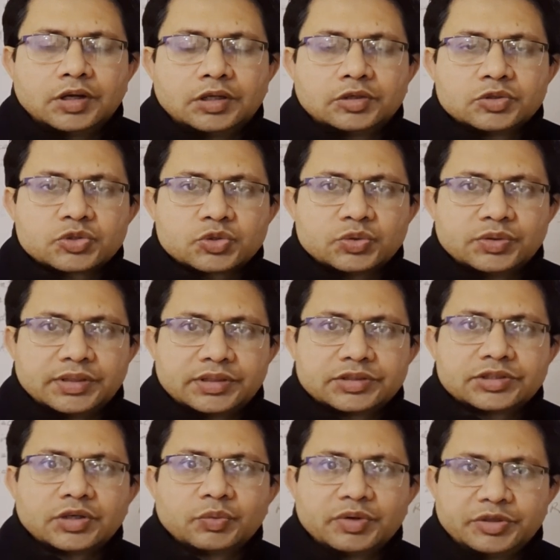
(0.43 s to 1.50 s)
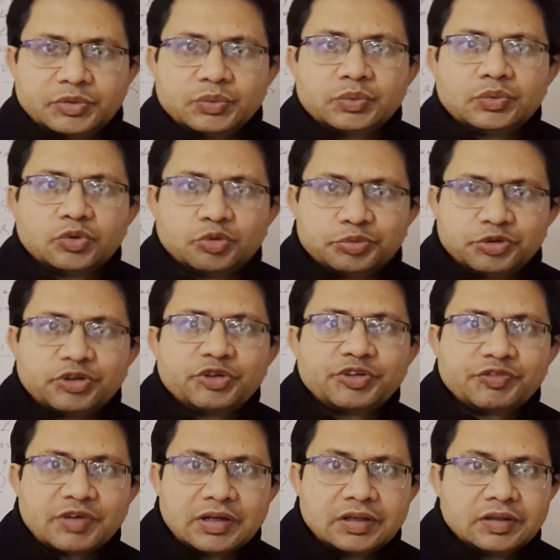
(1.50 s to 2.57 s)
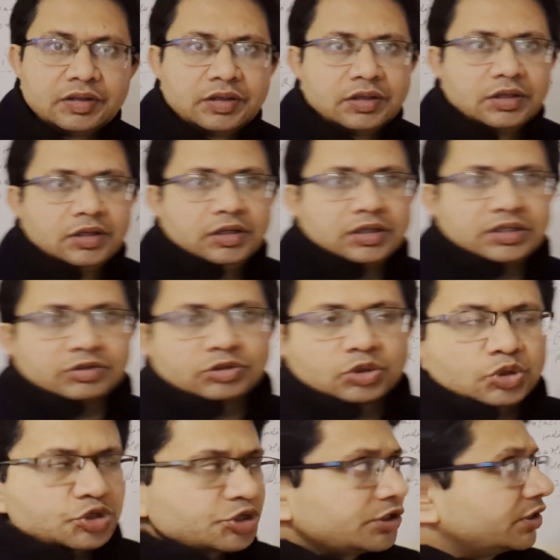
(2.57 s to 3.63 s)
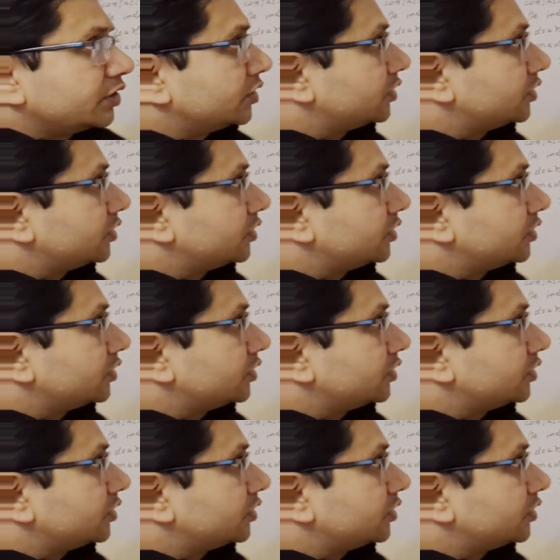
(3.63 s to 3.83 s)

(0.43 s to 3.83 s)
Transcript: Hello students, how are you? Hope you are doing well. Now the question